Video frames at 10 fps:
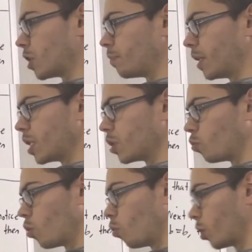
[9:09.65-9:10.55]
because
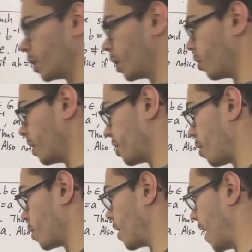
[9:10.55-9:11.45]
we're working under the
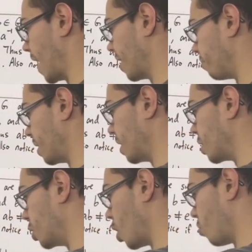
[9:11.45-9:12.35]
assumption that A and B
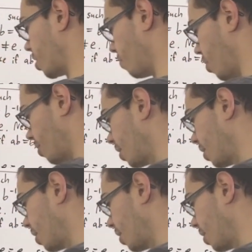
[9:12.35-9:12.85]
don't commute.